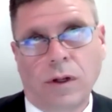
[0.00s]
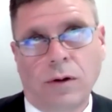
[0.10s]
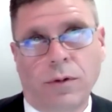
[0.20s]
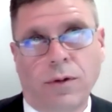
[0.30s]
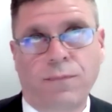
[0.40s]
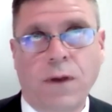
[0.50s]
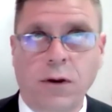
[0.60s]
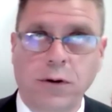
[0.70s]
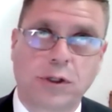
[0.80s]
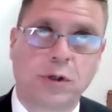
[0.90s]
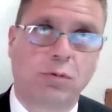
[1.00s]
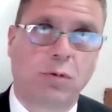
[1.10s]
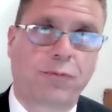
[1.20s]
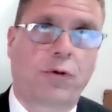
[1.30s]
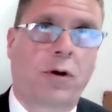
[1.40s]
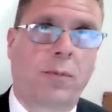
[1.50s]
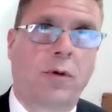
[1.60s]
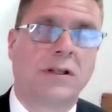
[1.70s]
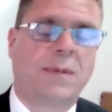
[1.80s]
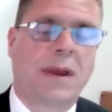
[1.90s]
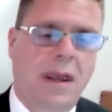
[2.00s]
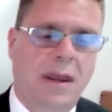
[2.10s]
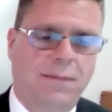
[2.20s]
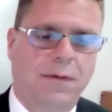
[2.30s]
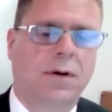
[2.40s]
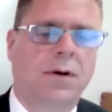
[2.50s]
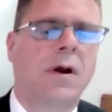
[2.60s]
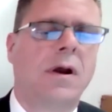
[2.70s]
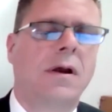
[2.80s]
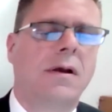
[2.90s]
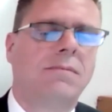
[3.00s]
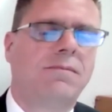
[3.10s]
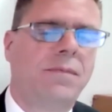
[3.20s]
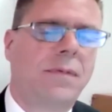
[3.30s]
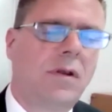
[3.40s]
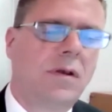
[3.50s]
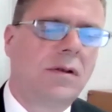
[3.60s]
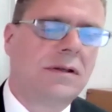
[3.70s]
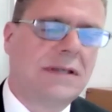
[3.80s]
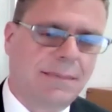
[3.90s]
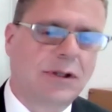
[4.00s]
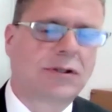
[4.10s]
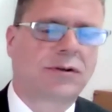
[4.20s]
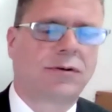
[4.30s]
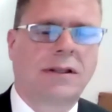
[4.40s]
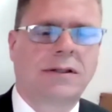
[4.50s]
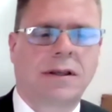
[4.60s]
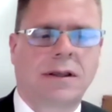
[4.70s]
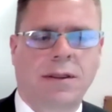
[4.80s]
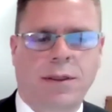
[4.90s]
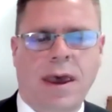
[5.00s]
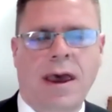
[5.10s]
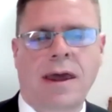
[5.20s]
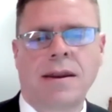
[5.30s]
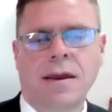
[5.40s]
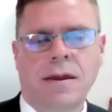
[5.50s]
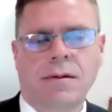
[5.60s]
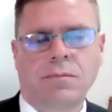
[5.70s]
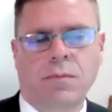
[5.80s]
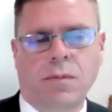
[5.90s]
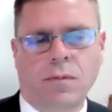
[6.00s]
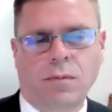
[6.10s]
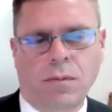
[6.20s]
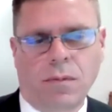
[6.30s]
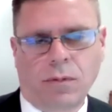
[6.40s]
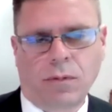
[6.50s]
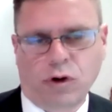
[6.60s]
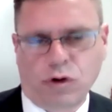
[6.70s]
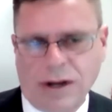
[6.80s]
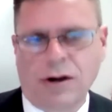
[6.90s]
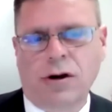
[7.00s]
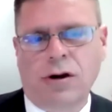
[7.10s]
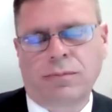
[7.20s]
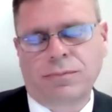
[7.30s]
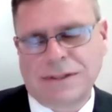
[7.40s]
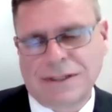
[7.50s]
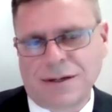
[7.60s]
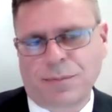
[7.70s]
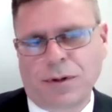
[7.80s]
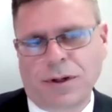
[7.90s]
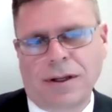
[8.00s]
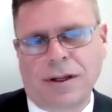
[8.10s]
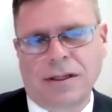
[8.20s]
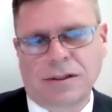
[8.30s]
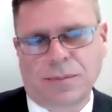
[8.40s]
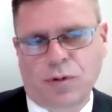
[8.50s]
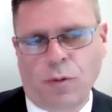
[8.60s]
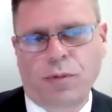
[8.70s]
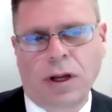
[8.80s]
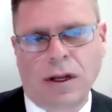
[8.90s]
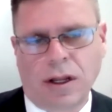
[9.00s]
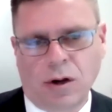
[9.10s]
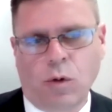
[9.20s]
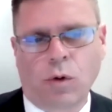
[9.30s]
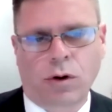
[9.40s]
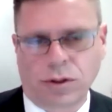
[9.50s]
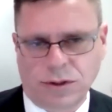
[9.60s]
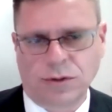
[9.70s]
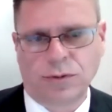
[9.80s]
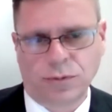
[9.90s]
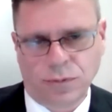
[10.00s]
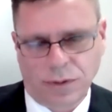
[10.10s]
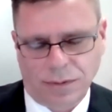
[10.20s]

you know, the failure to reform one's behavior demonstrates that greater discipline is appropriate in order to